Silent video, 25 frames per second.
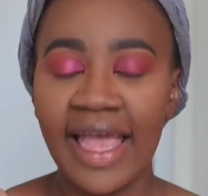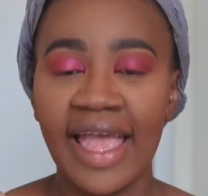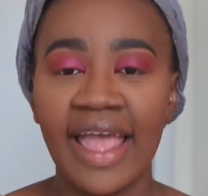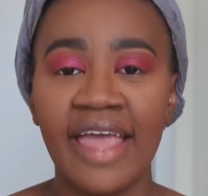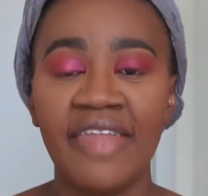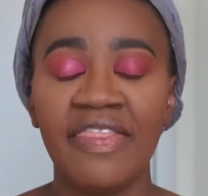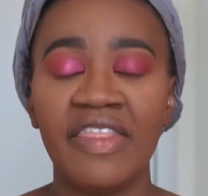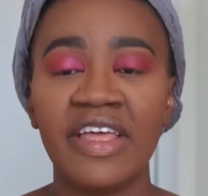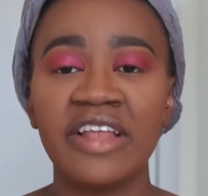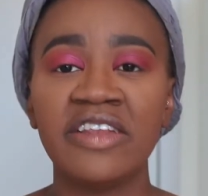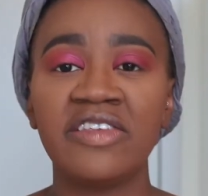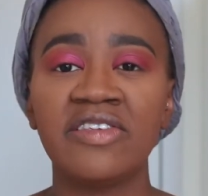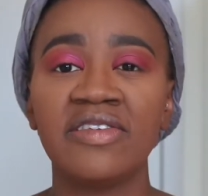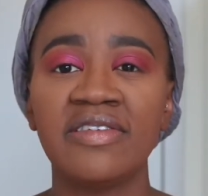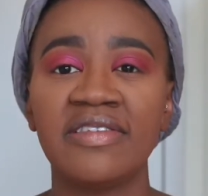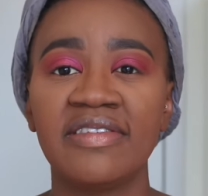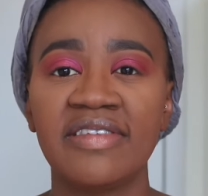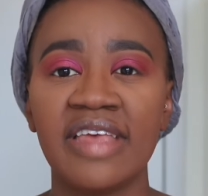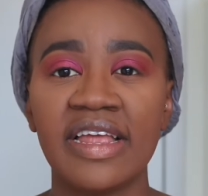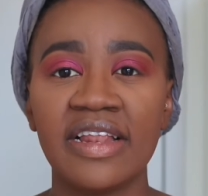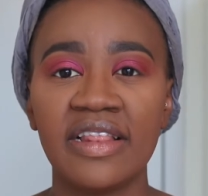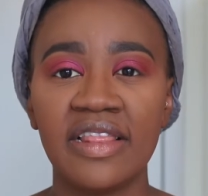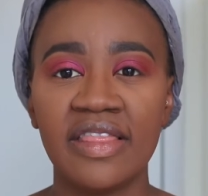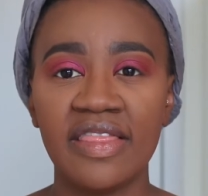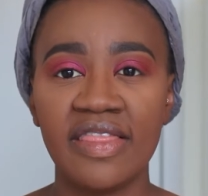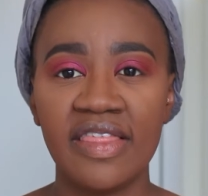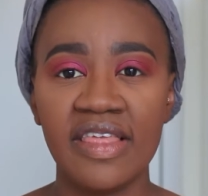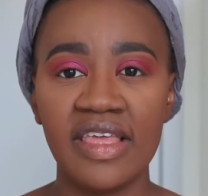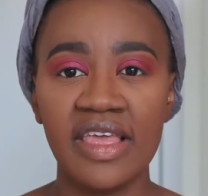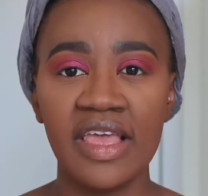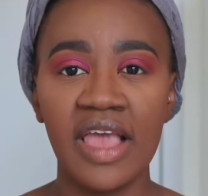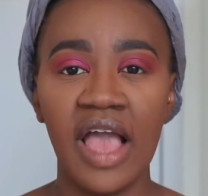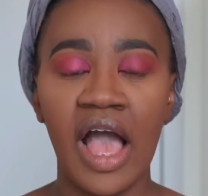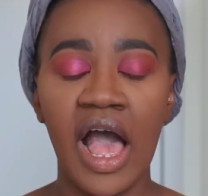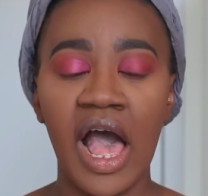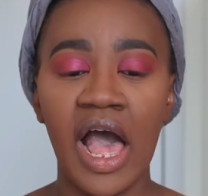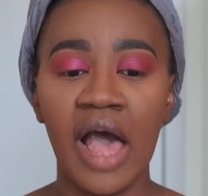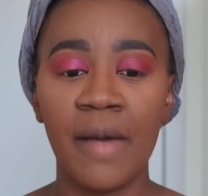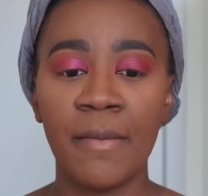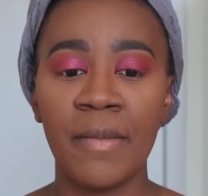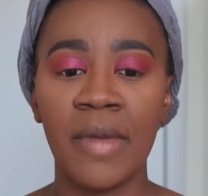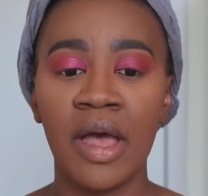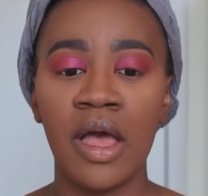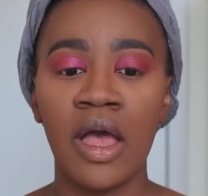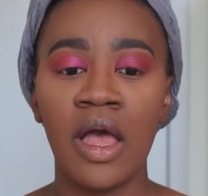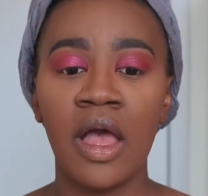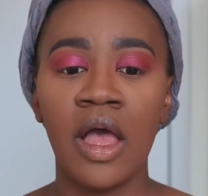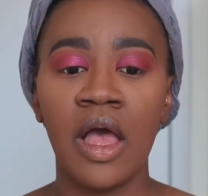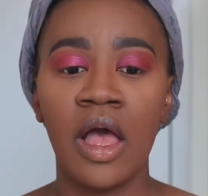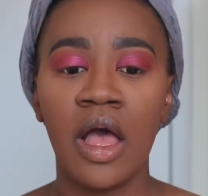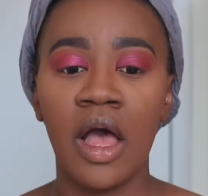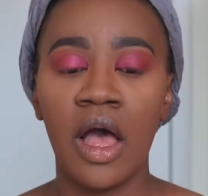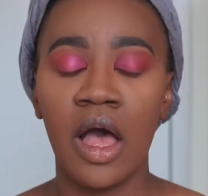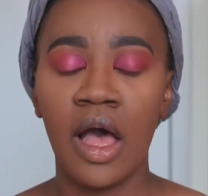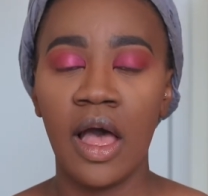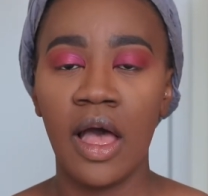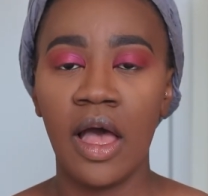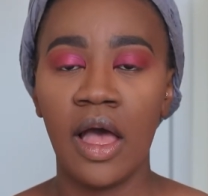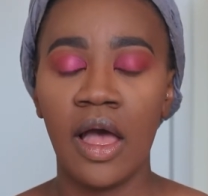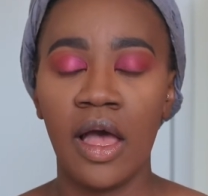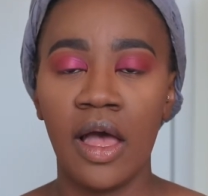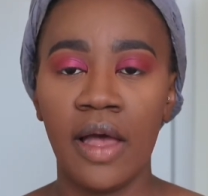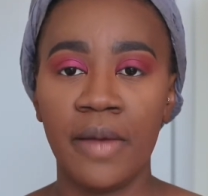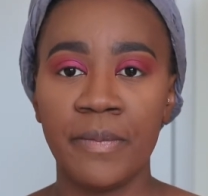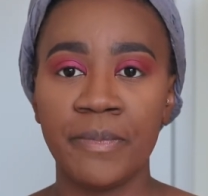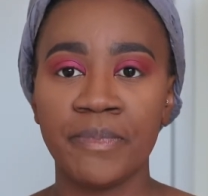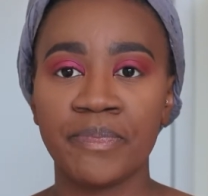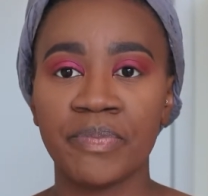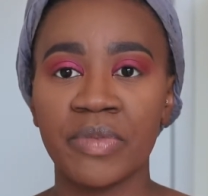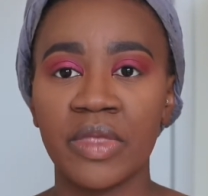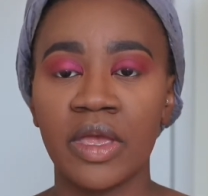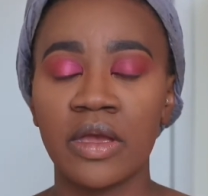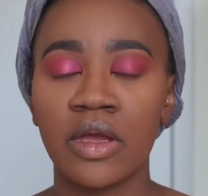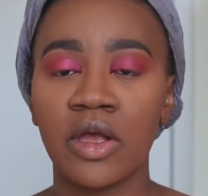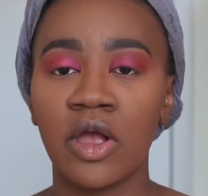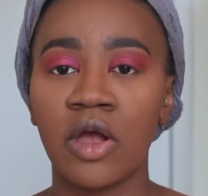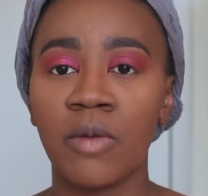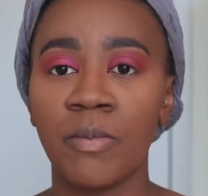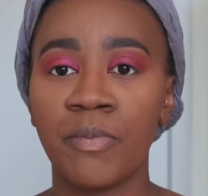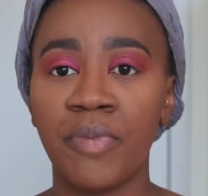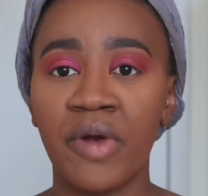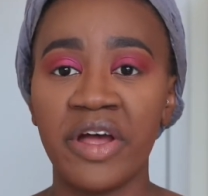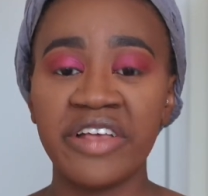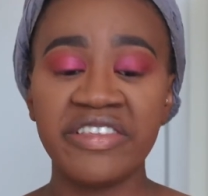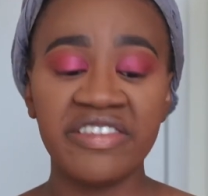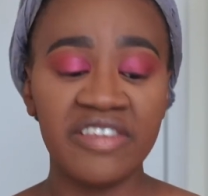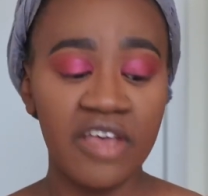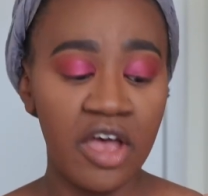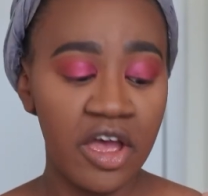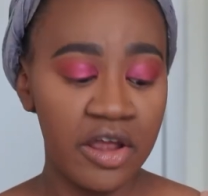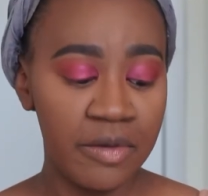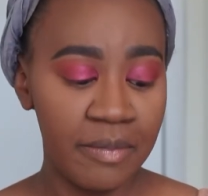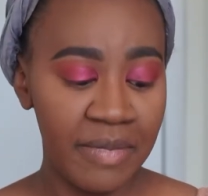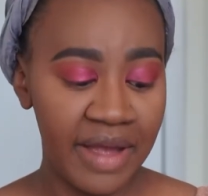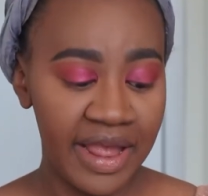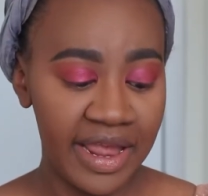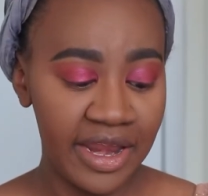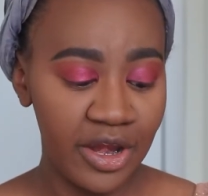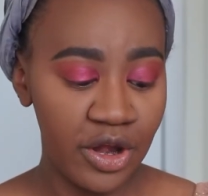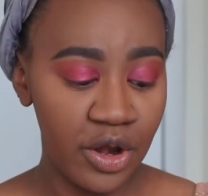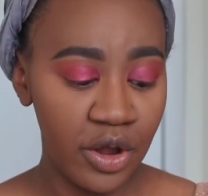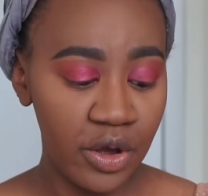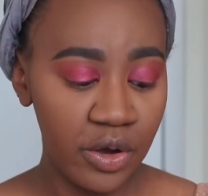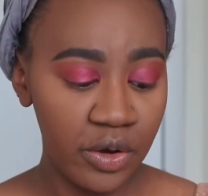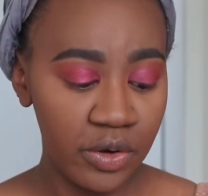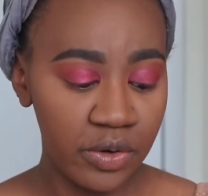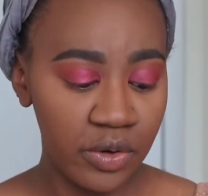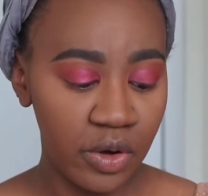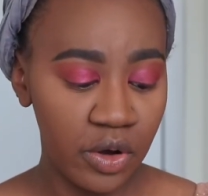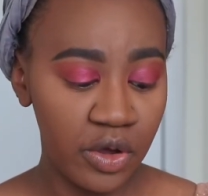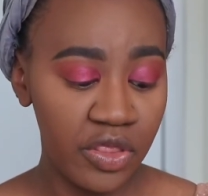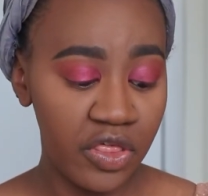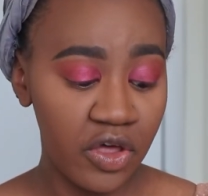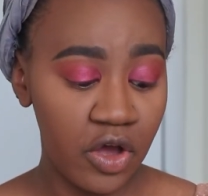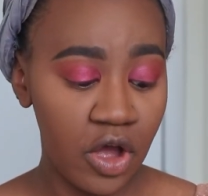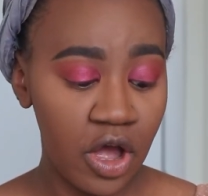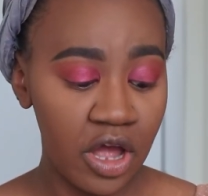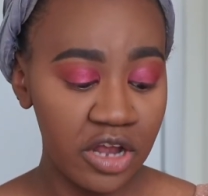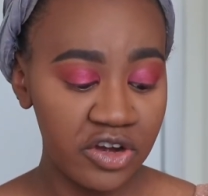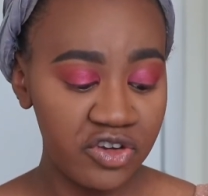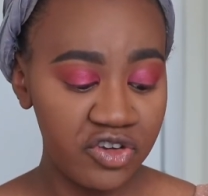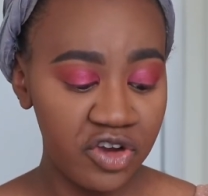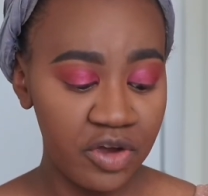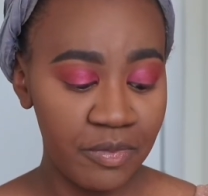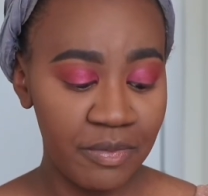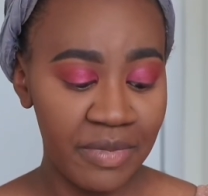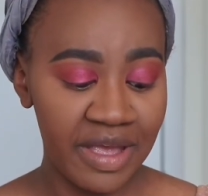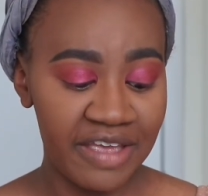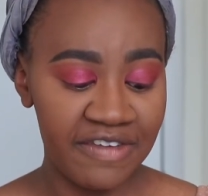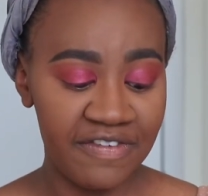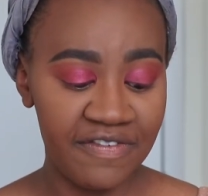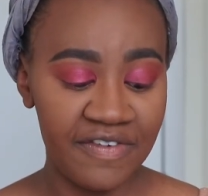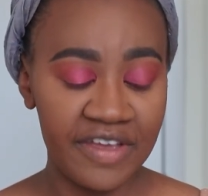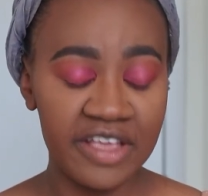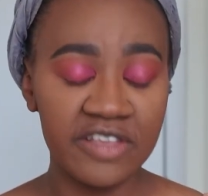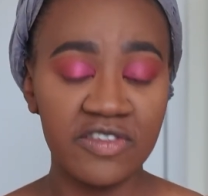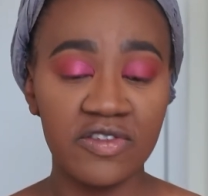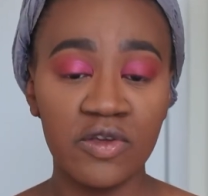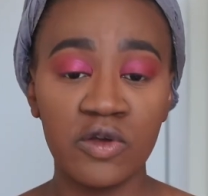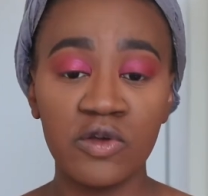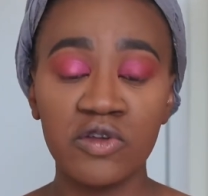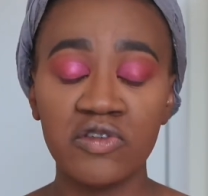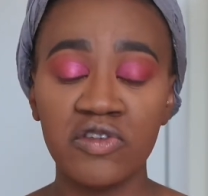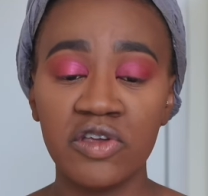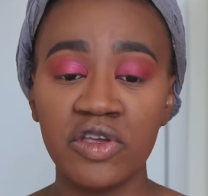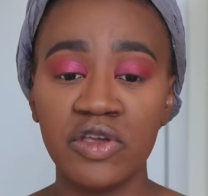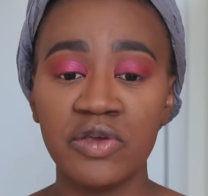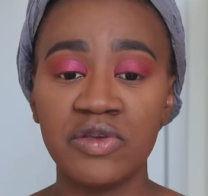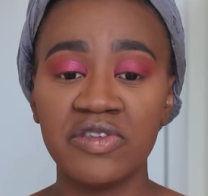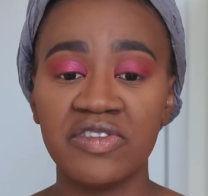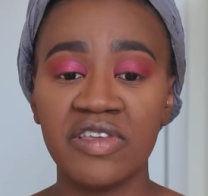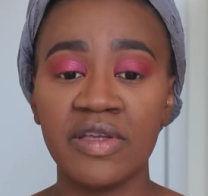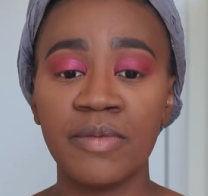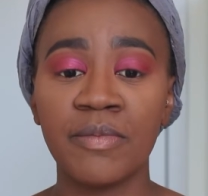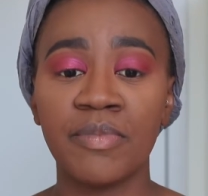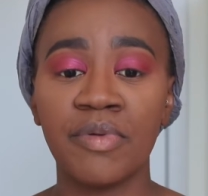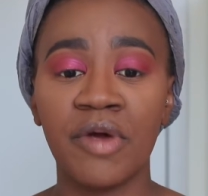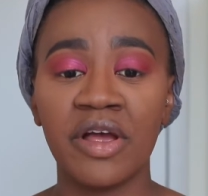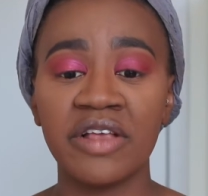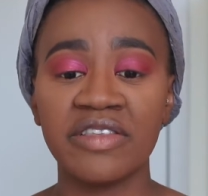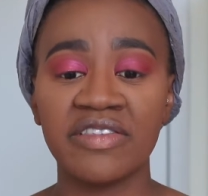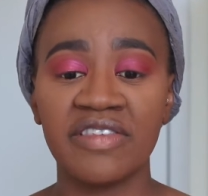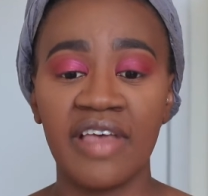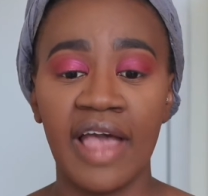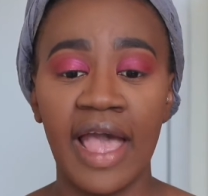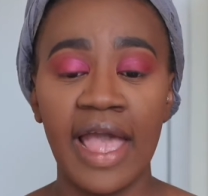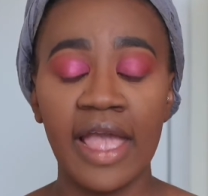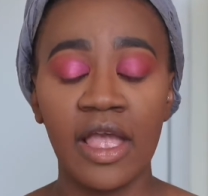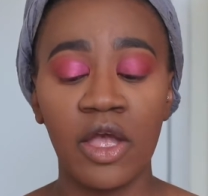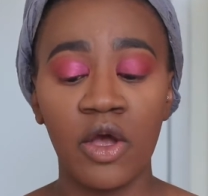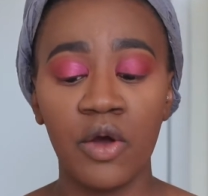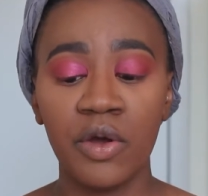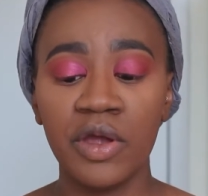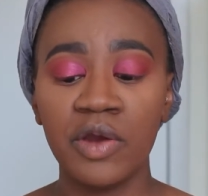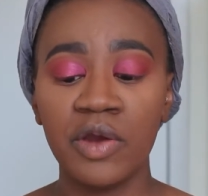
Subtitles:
And then to set the bronzer on my nose, or the contour on my face, also using bronzer, I go